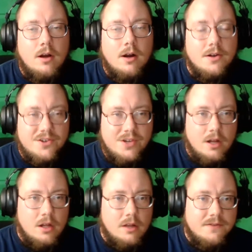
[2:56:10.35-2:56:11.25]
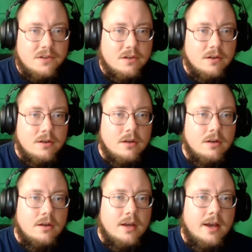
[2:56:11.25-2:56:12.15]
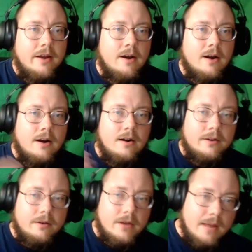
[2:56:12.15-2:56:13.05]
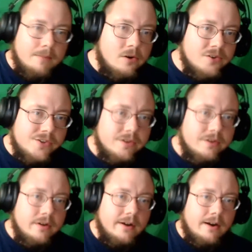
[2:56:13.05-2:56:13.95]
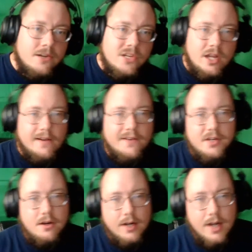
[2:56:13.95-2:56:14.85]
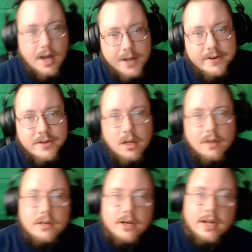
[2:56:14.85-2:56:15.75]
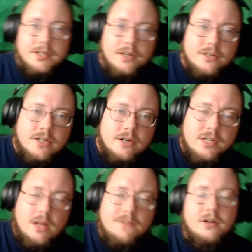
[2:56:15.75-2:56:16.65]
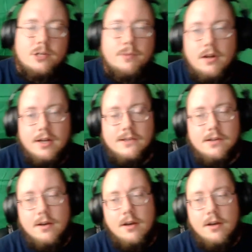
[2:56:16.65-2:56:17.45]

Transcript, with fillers: ourselves and our neighbors, ourselves and our gods, ourselves and our ancestors, ourselves and our spirits.